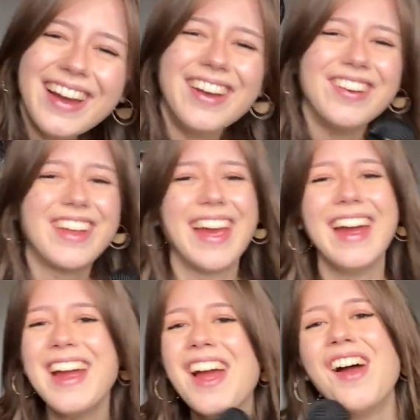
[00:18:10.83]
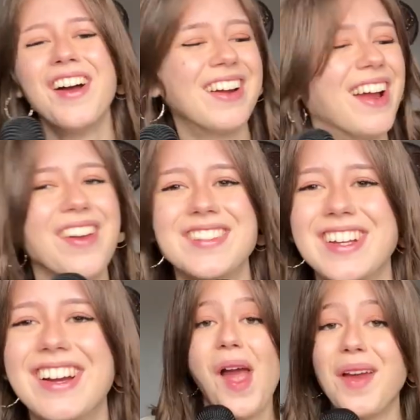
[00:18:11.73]
Okay,
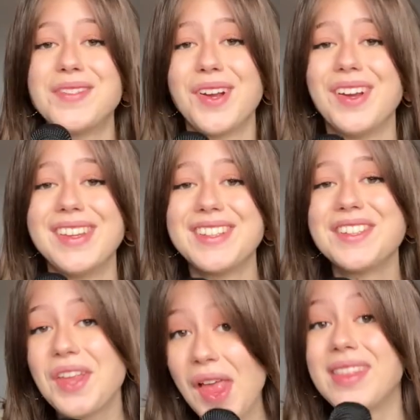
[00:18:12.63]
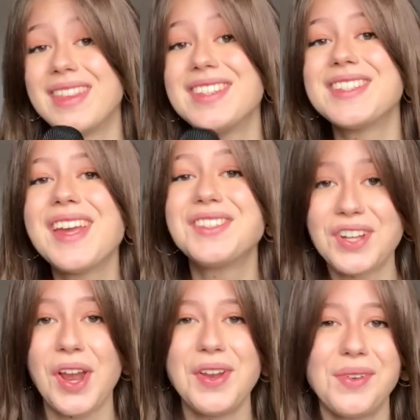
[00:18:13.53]
I'm sorry. This is like
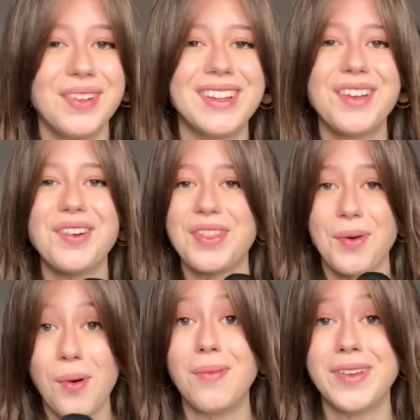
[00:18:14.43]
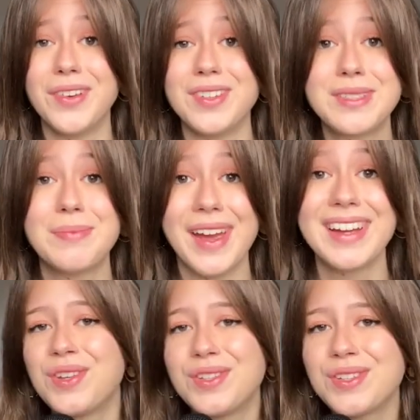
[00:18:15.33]
genuinely with all my
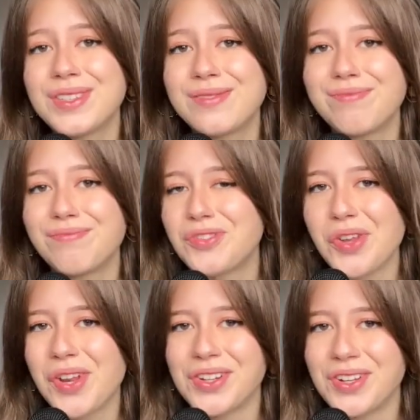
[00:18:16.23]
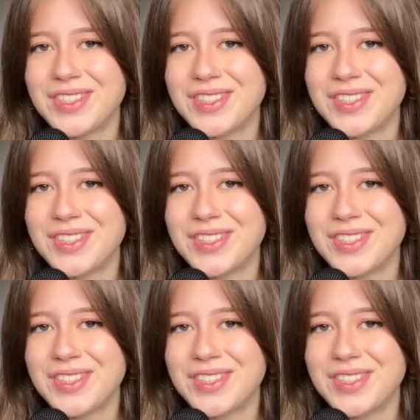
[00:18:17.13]
respect. It's just such a good